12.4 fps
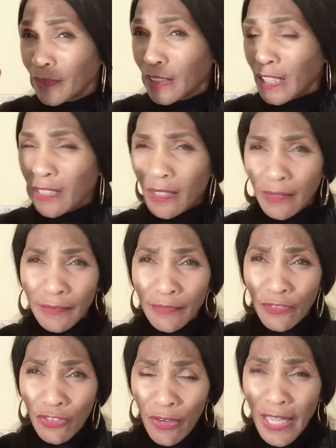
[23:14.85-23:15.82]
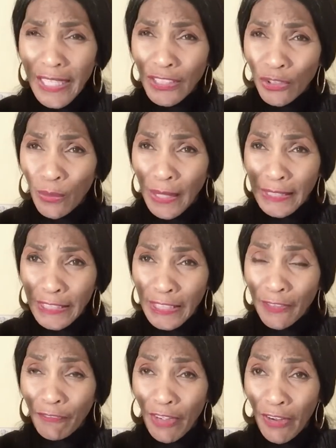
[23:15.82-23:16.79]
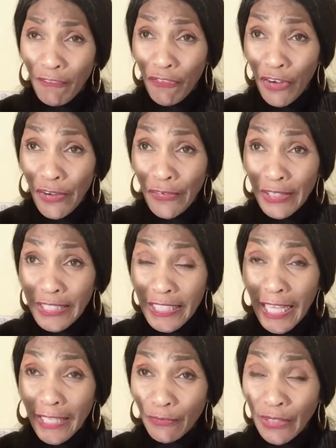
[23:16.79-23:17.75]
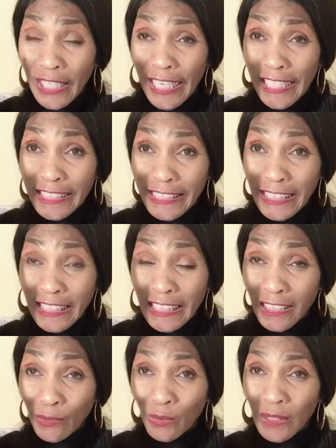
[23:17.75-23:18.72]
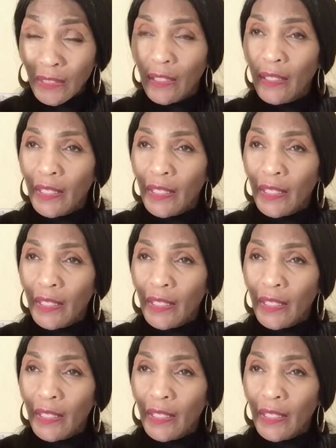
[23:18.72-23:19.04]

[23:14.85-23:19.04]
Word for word: just trying to identify a fragrance that relates to this one,